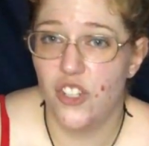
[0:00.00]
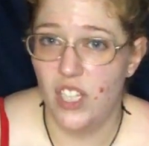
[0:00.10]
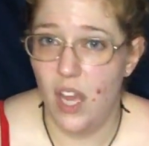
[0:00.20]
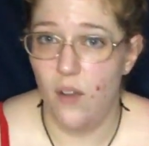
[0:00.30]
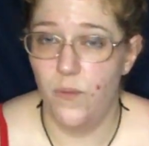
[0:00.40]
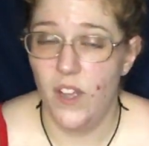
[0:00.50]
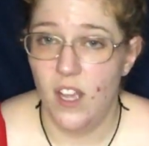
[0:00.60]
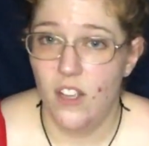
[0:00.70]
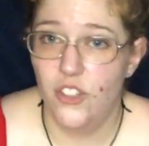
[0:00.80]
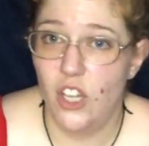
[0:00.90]
yourself,
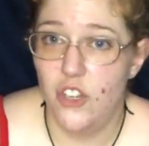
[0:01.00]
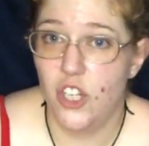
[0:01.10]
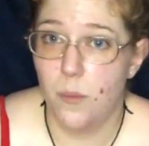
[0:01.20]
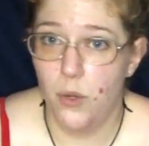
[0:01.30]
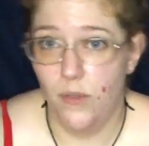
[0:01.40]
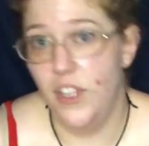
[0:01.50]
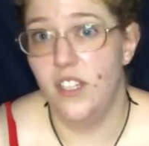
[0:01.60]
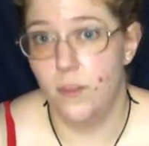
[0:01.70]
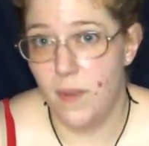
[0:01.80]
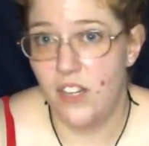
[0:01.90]
so that you can prove,
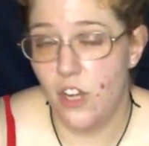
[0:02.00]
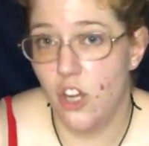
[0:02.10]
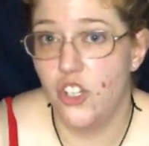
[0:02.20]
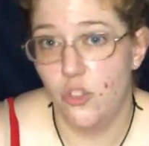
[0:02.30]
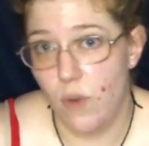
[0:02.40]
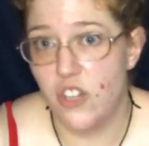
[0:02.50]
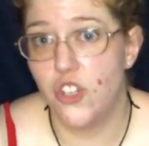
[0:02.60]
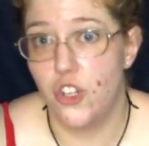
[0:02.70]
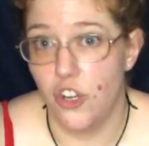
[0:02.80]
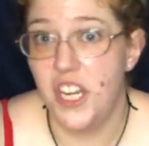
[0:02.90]
this is my dog, she's
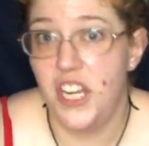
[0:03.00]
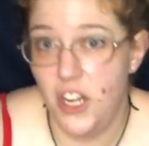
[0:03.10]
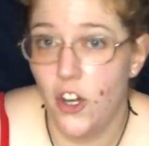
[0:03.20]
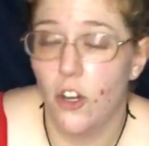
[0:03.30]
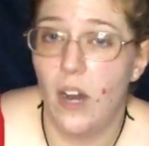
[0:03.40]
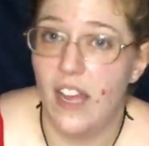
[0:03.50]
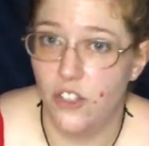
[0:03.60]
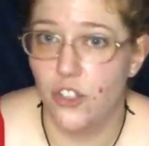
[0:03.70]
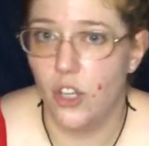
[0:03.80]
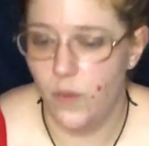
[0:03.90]
registered here
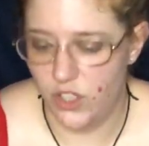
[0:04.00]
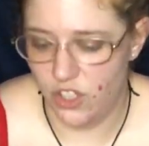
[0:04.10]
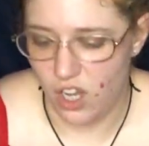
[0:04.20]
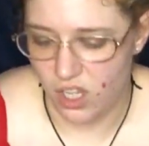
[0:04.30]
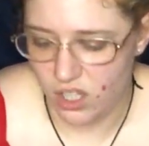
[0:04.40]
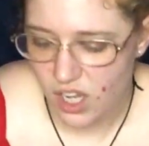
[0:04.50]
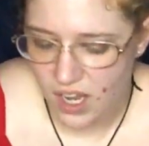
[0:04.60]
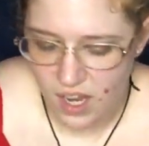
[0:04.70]
as a service dog.